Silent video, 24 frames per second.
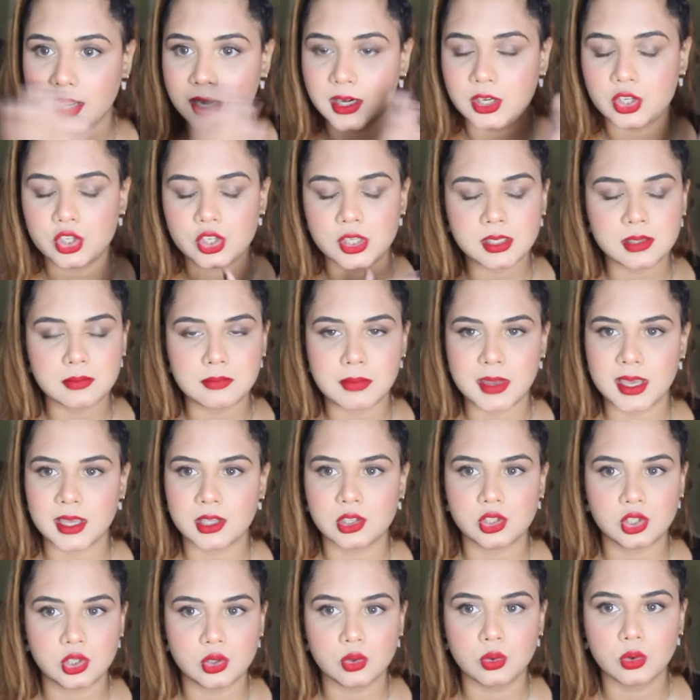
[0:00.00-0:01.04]
It just
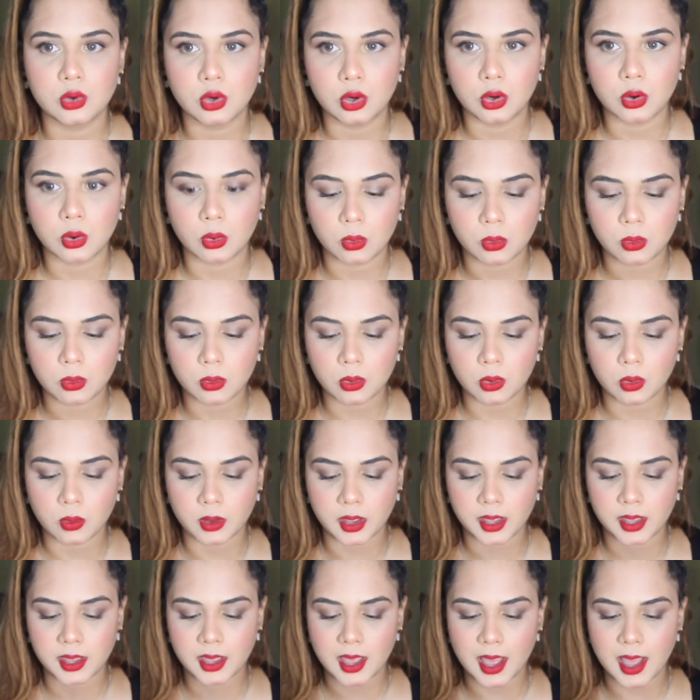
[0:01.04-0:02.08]
makes you glow,
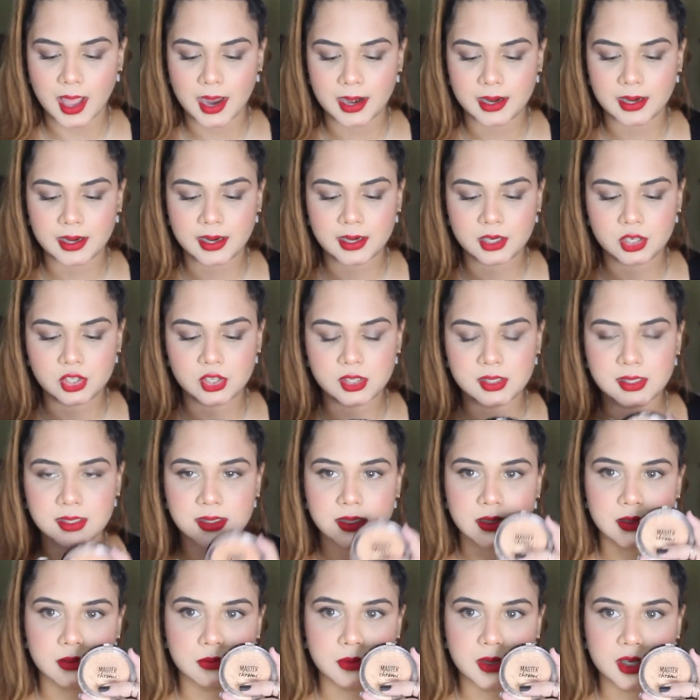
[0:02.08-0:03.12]
okay, and it
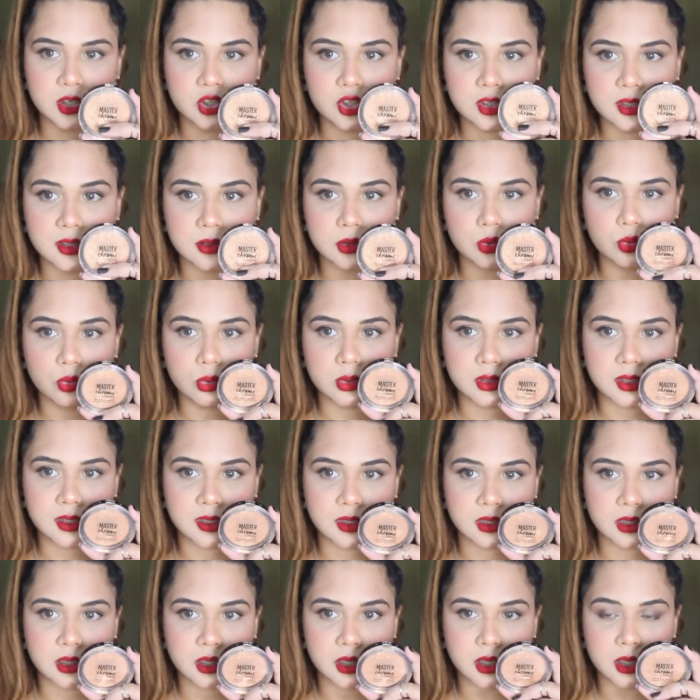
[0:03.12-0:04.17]
just
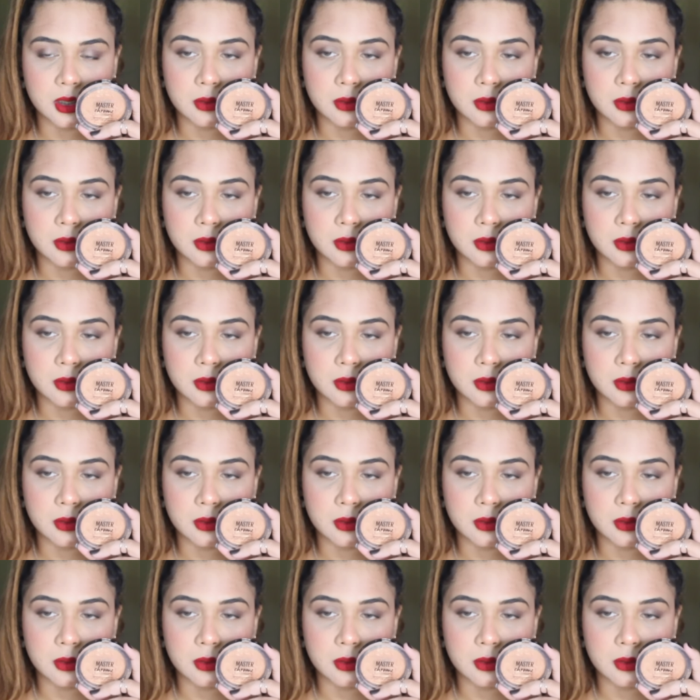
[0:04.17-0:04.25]
suits